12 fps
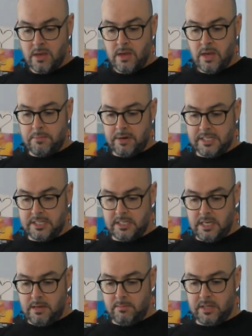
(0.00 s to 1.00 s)
It might
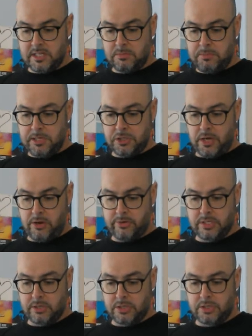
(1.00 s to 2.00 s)
seem that speech
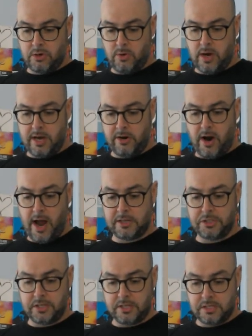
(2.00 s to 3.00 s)
genres are so
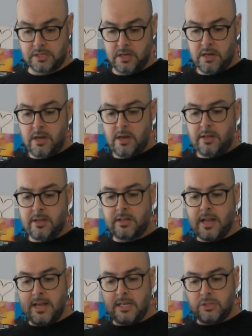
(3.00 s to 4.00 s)
heterogeneous that
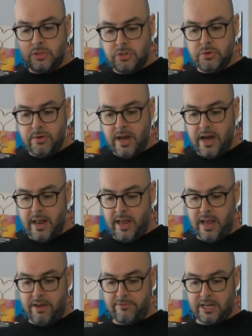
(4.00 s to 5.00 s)
they do not
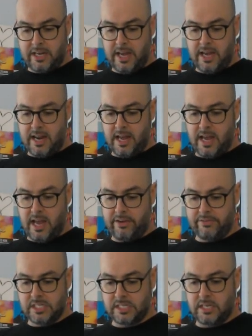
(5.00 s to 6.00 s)
have and cannot have
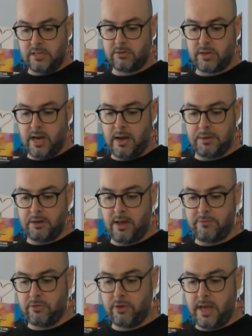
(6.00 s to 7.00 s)
a single common
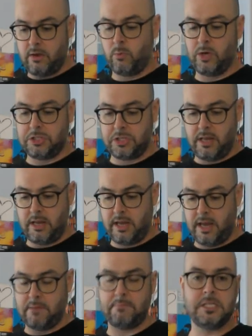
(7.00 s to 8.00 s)
level at which they
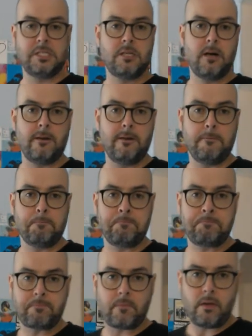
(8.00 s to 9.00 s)
can be studied.
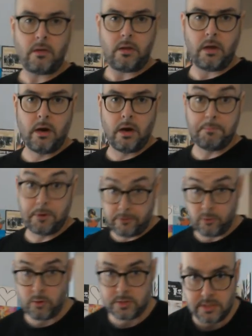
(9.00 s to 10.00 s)
Uh, but of
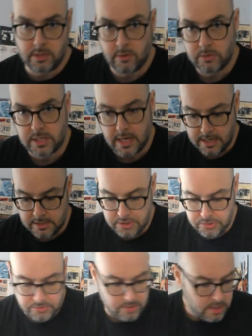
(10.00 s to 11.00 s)
course, he goes on
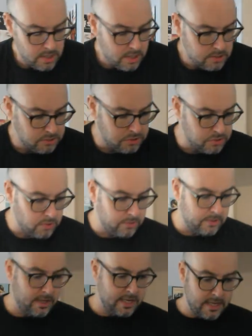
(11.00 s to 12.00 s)
to, to show
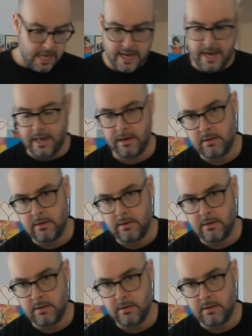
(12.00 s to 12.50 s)
that they can.